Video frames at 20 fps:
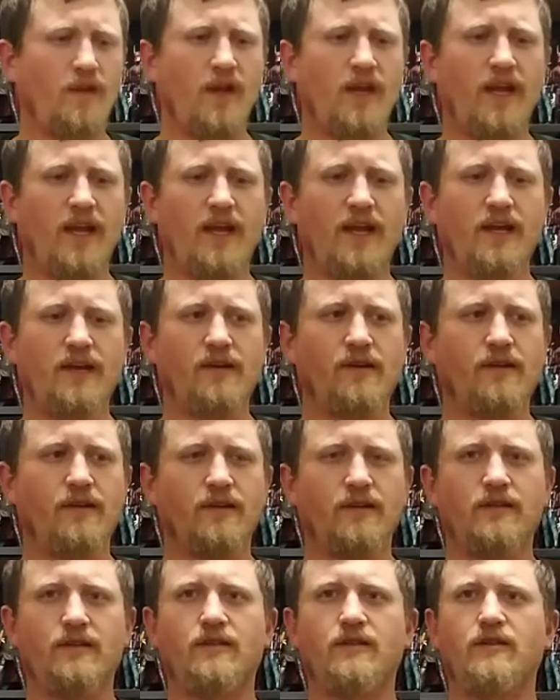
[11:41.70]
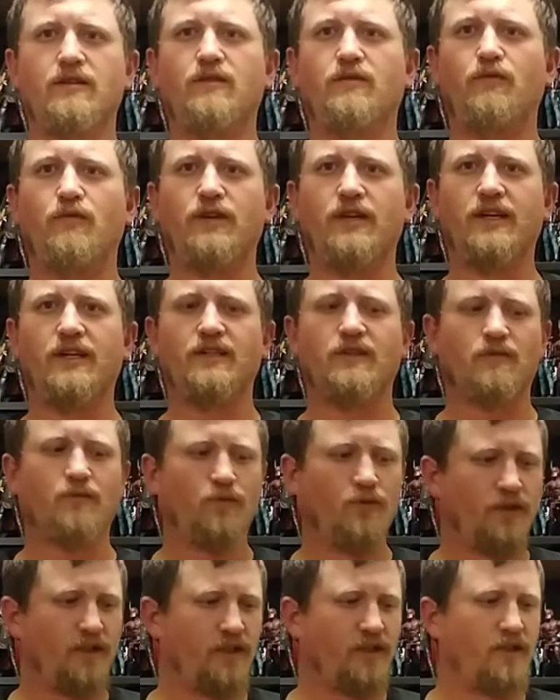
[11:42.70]
and we got
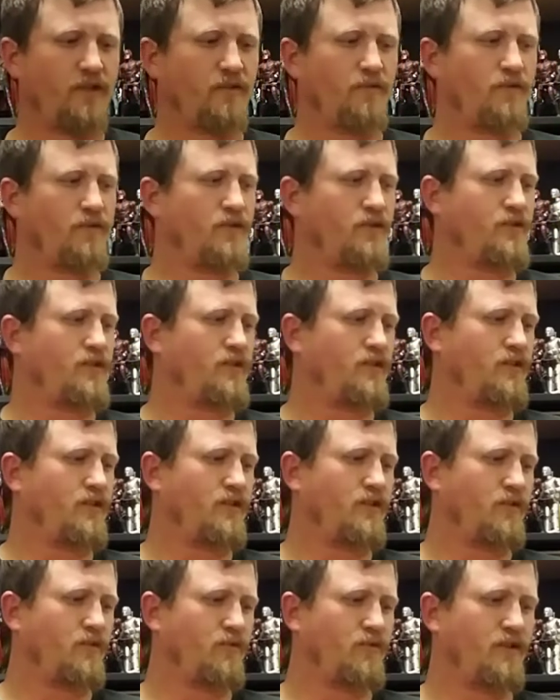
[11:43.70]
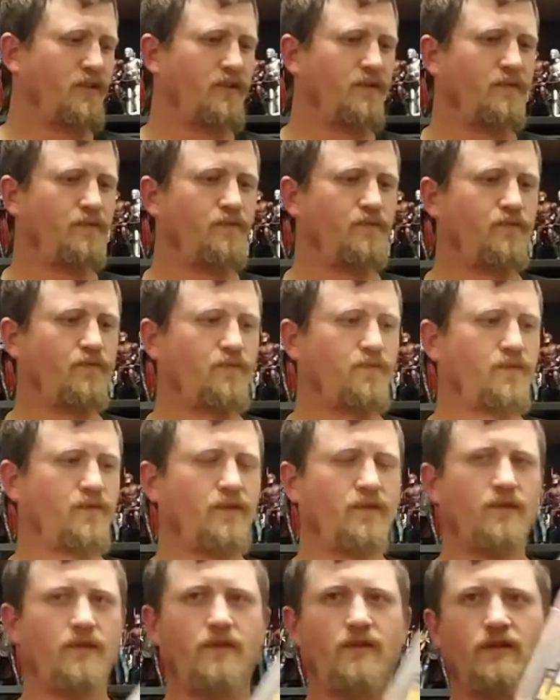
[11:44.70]
some really good ones this week.
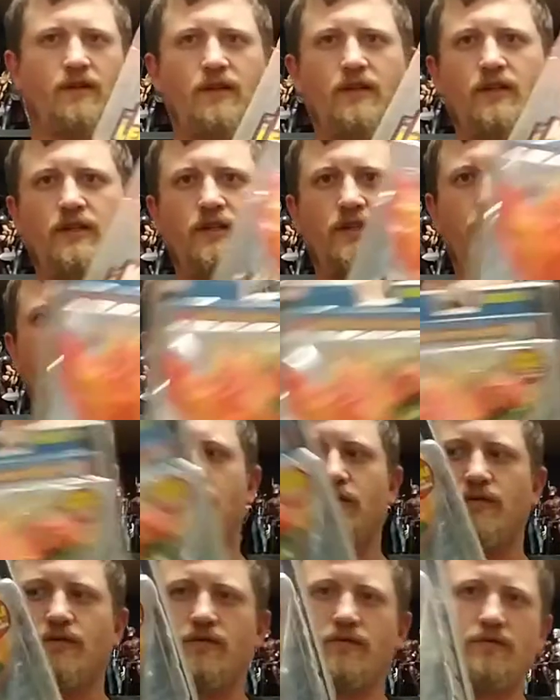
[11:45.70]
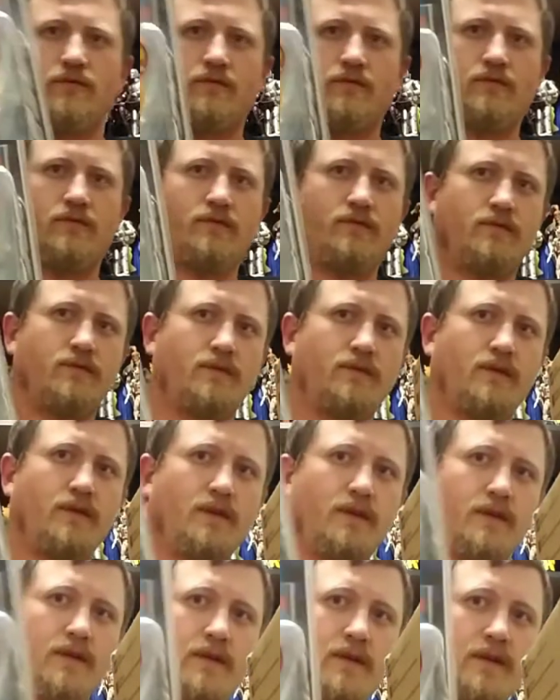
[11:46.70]
So
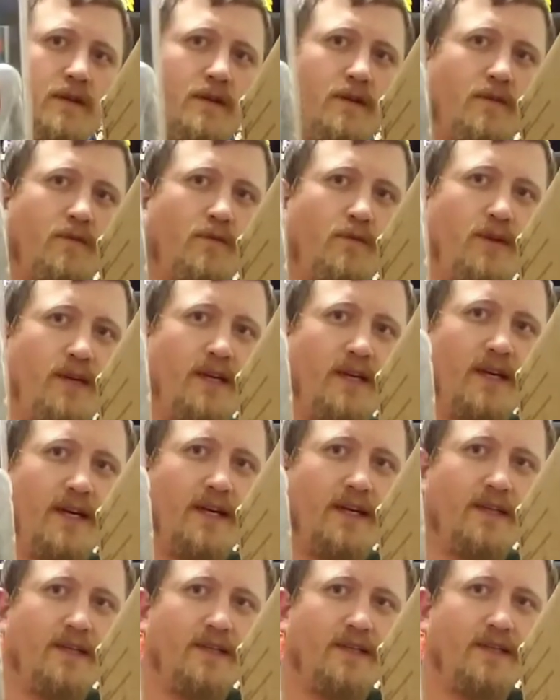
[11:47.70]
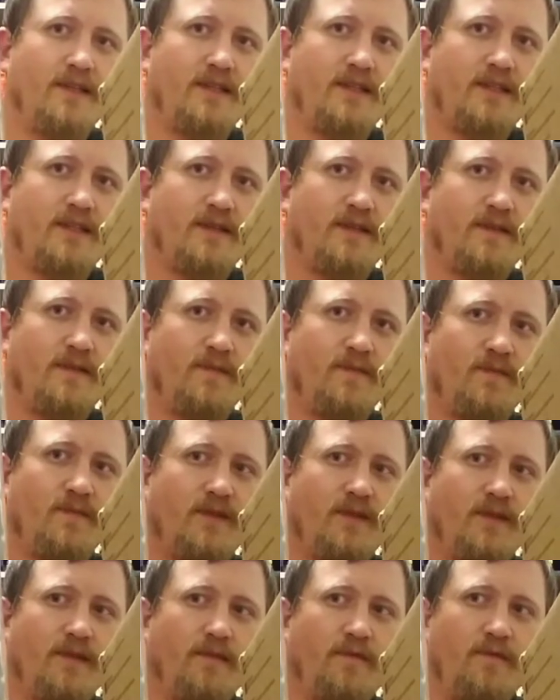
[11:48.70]
we got us
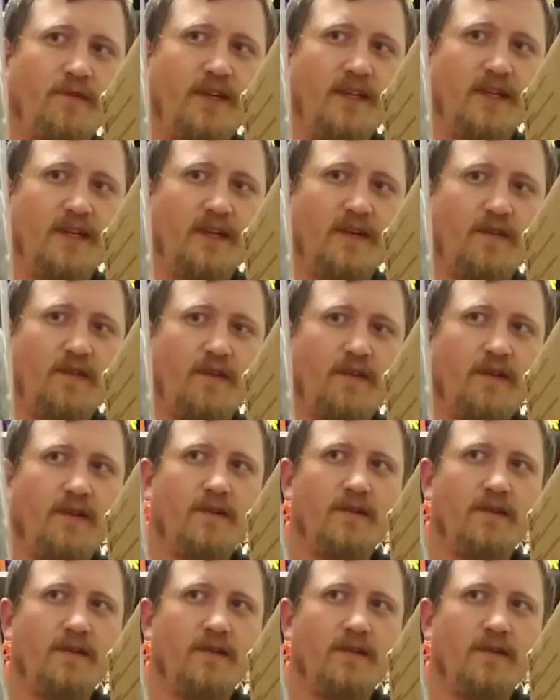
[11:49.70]
the Phoenix,